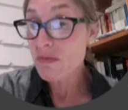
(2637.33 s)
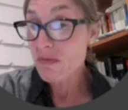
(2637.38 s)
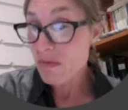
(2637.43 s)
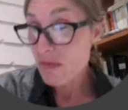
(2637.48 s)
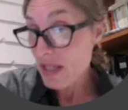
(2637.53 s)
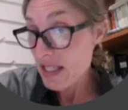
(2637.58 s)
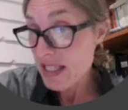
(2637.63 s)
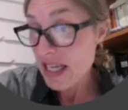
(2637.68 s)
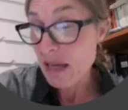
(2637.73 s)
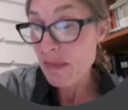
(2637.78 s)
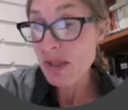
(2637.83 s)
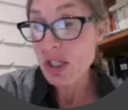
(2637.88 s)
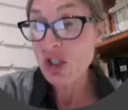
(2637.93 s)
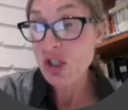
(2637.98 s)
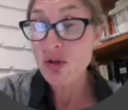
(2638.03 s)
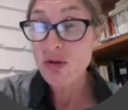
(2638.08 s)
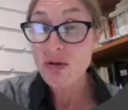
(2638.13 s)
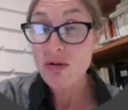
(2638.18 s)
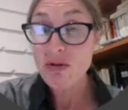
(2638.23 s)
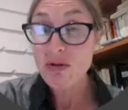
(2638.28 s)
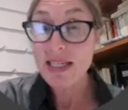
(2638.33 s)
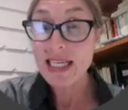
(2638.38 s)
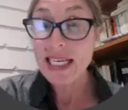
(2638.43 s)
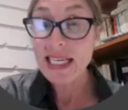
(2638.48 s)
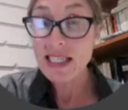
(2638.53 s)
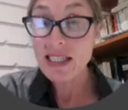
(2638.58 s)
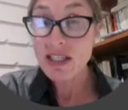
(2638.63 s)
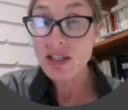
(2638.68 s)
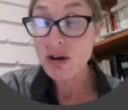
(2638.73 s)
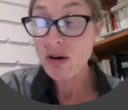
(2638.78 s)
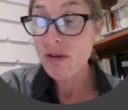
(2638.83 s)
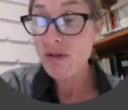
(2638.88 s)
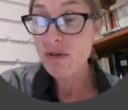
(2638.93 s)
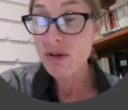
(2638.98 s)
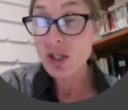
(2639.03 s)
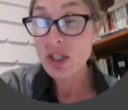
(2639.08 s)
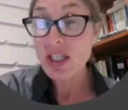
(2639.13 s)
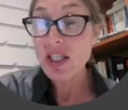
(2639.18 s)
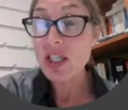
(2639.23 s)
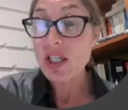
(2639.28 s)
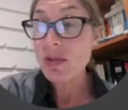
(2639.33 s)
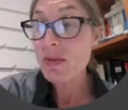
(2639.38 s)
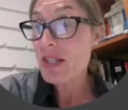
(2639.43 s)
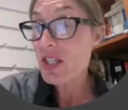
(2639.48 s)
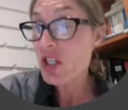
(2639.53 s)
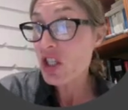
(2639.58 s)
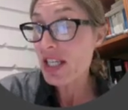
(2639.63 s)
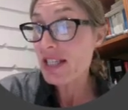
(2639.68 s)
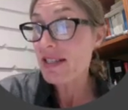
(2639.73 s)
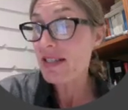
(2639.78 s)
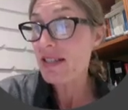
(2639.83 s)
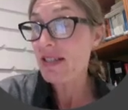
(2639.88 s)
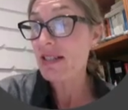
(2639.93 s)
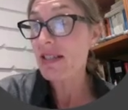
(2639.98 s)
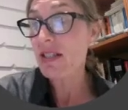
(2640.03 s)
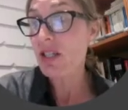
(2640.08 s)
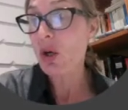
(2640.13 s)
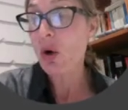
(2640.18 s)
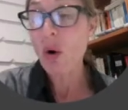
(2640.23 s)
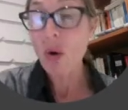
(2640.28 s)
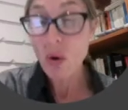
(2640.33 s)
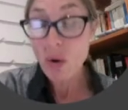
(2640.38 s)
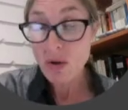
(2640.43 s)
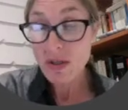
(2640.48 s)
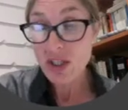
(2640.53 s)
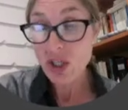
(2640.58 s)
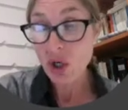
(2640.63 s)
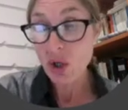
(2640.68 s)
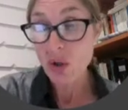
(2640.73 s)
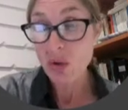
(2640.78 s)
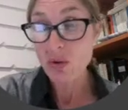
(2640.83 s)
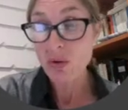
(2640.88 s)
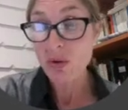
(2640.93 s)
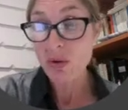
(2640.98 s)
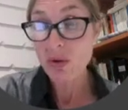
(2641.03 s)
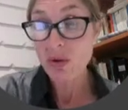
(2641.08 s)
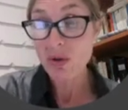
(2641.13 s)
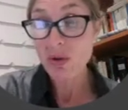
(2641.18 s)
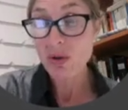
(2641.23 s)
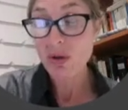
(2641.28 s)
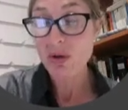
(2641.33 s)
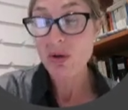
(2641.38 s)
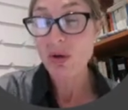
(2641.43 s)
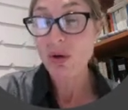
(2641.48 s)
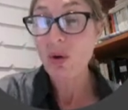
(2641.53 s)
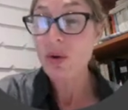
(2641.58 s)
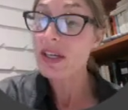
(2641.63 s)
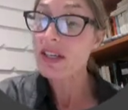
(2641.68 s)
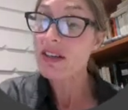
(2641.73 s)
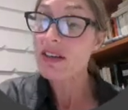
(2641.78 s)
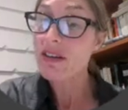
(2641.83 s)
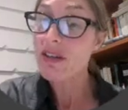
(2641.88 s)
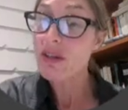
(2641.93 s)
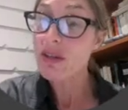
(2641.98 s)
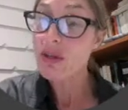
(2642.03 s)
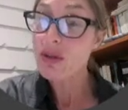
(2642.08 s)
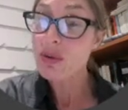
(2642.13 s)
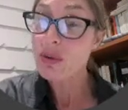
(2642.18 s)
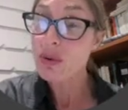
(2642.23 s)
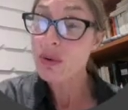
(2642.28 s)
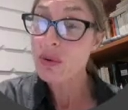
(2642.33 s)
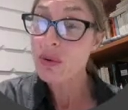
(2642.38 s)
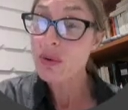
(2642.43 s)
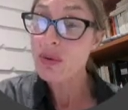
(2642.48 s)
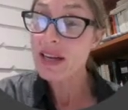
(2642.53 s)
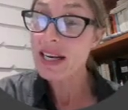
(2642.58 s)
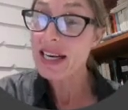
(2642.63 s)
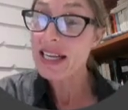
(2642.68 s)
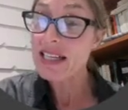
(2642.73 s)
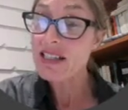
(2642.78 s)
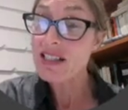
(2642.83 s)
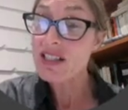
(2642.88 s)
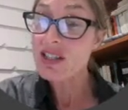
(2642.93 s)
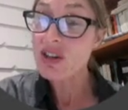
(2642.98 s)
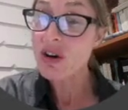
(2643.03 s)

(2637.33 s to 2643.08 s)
the same issue through the lens of concerns with justice. You also look at it through the lens